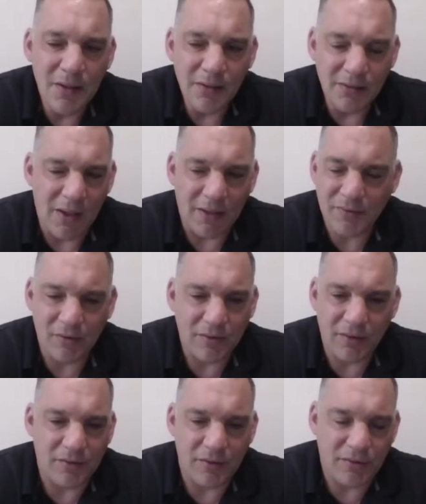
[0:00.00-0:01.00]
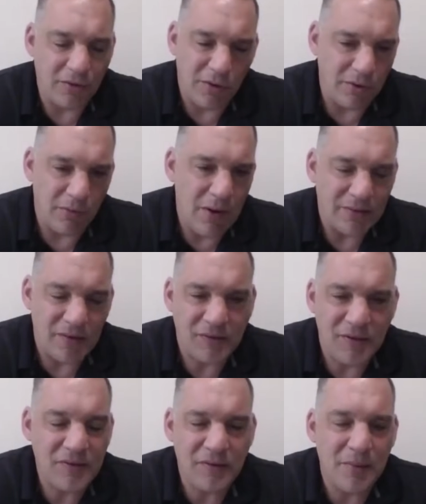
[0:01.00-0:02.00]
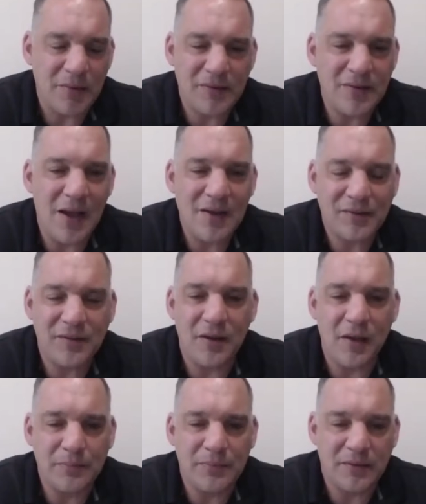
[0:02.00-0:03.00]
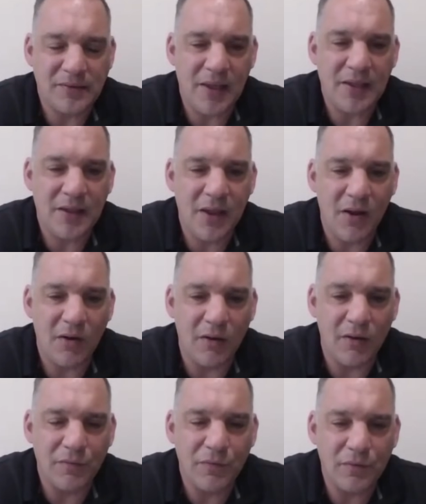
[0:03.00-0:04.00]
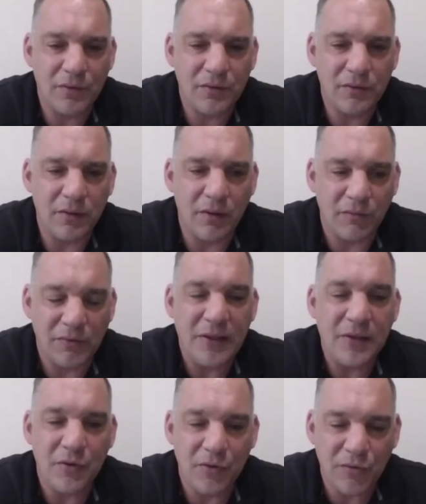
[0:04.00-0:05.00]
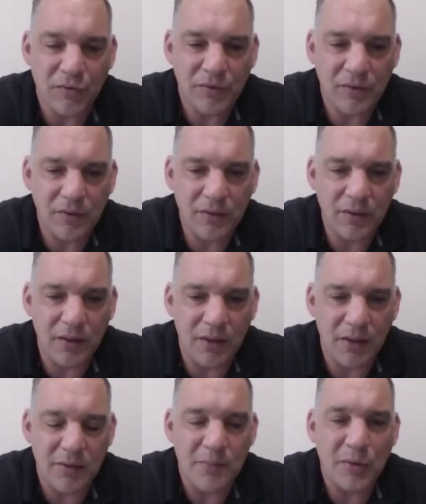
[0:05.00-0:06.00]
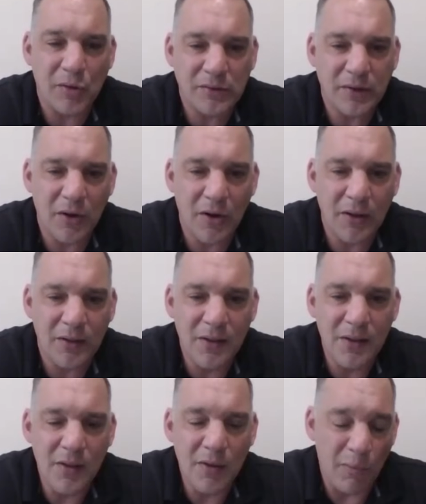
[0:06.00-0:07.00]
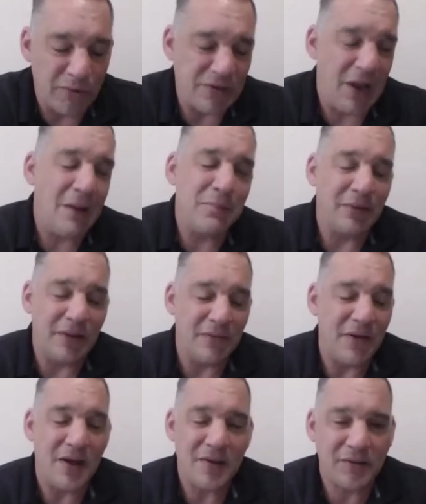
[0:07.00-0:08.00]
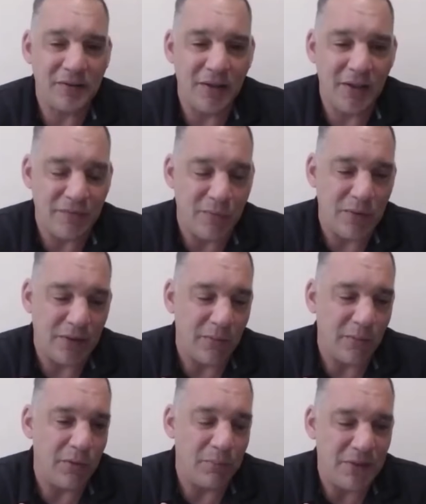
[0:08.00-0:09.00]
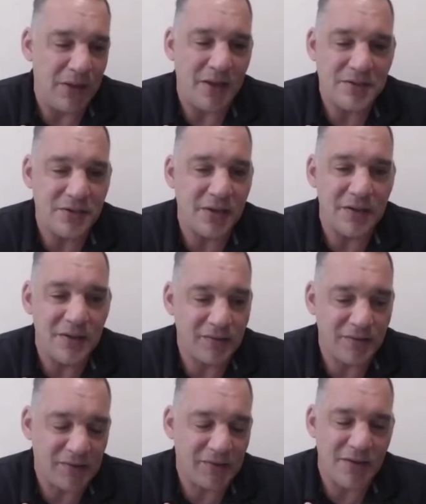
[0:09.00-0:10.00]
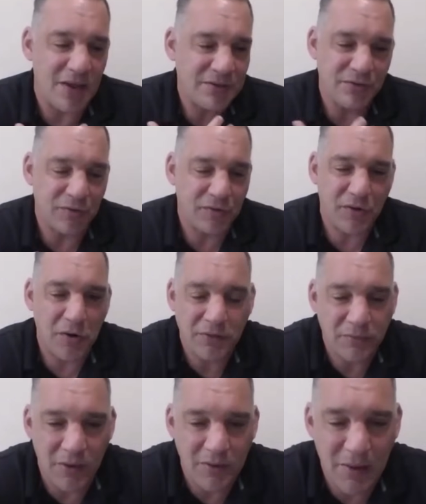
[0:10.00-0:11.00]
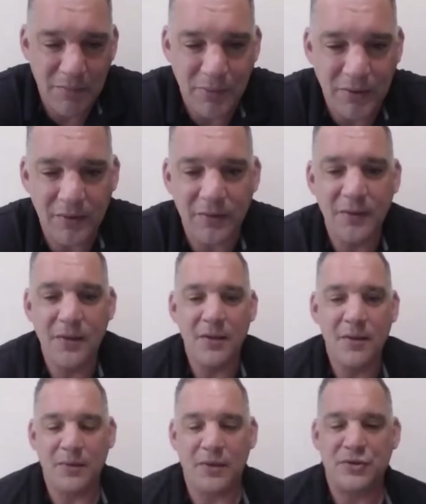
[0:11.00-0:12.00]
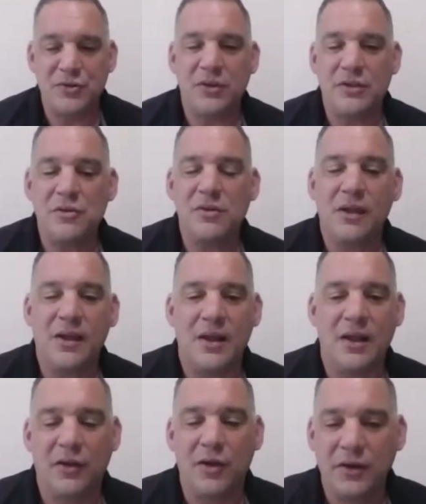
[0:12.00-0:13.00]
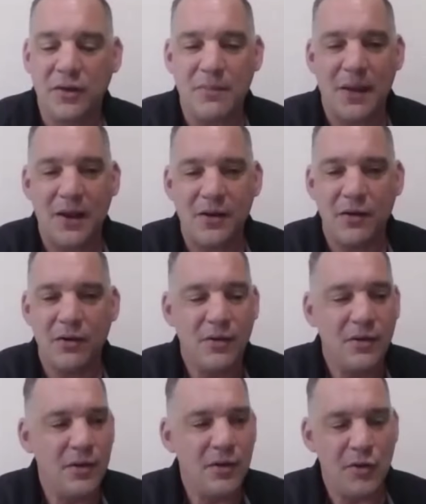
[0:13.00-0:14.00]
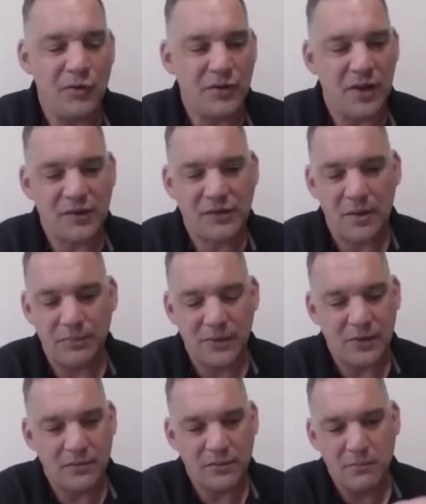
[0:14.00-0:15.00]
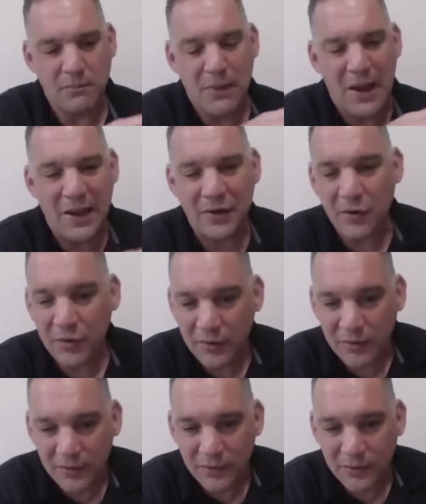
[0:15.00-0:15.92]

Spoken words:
Yeah, you're right. The system is not set up to take care of leaders in the military, which I believe, honestly, if you want to get a real PhD on this, that's a national security threat, in my opinion, because you can get a good commander who does something minor